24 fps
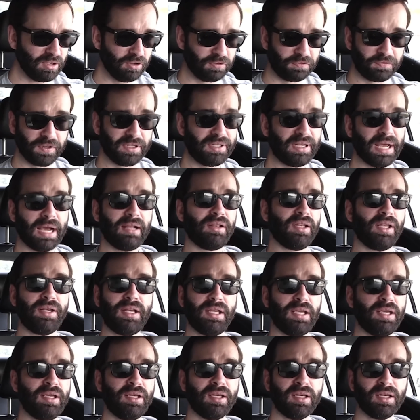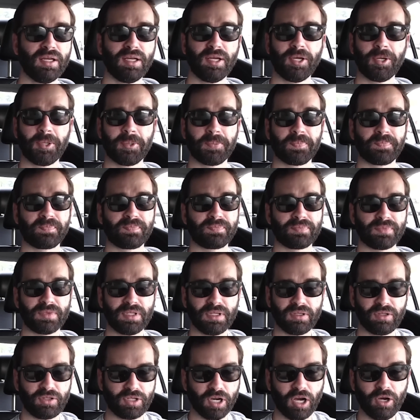fidelity
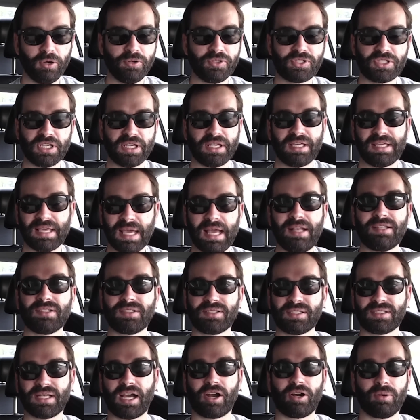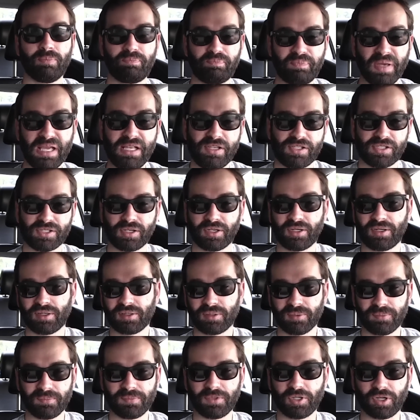goes against our
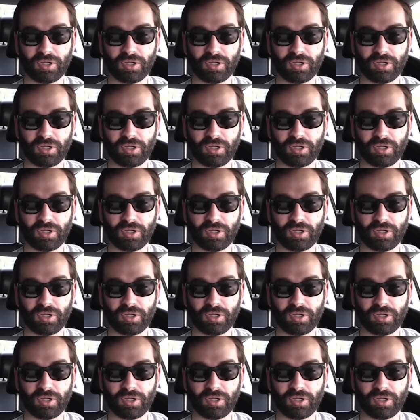baser